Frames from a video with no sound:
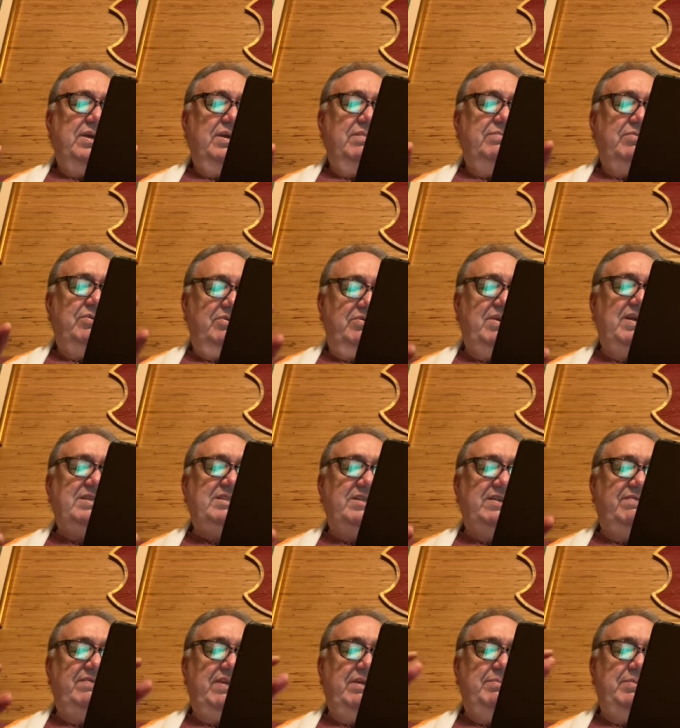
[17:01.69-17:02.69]

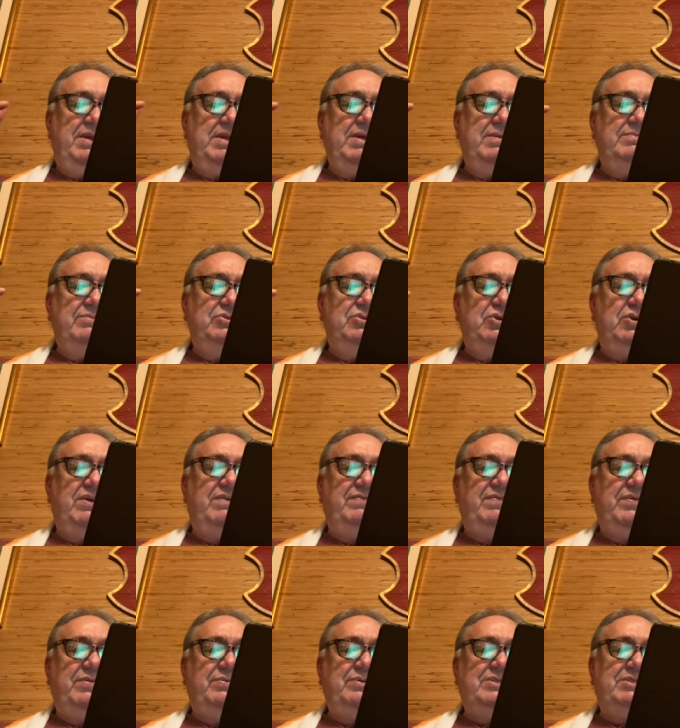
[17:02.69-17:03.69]
progressively become
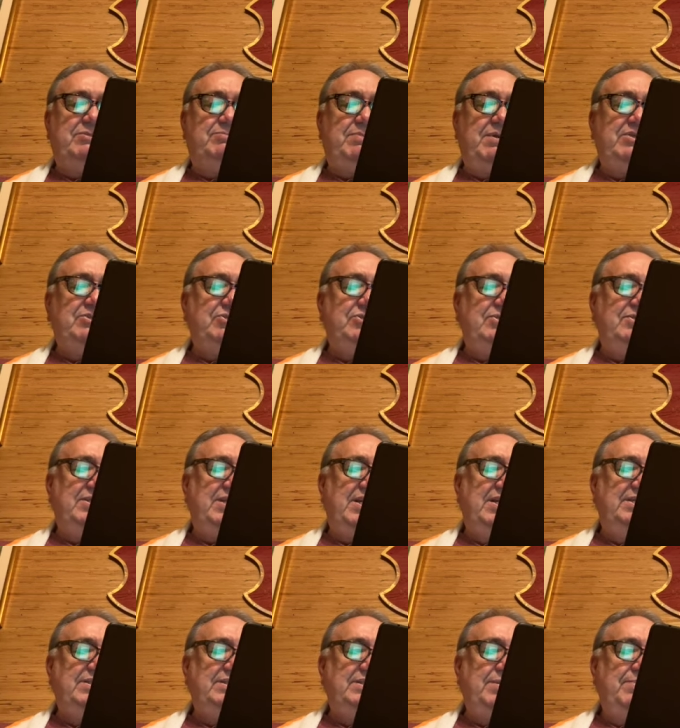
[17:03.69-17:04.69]
joyful with special
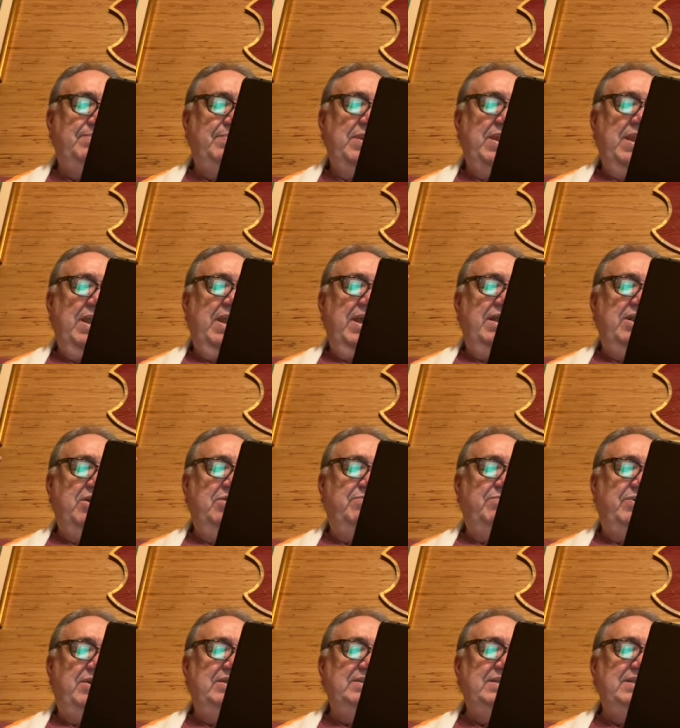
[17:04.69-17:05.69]
taste and are
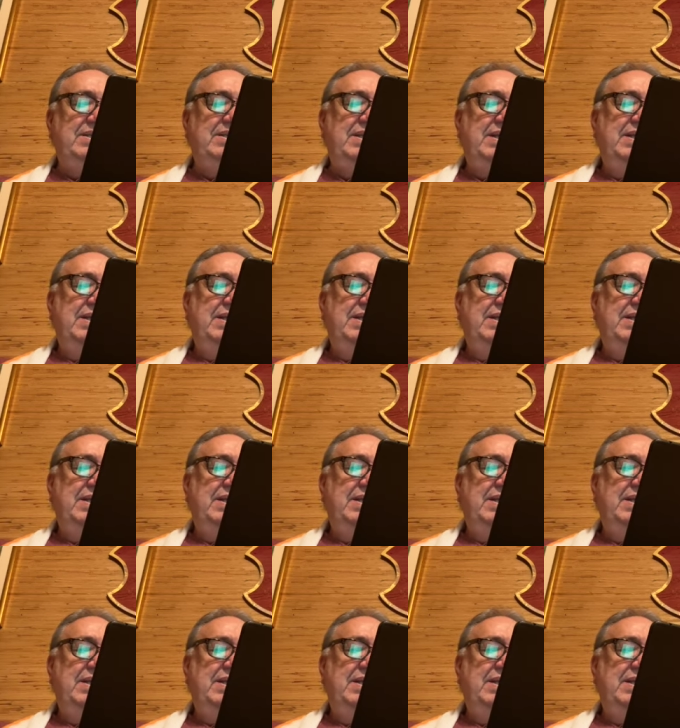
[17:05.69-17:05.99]
present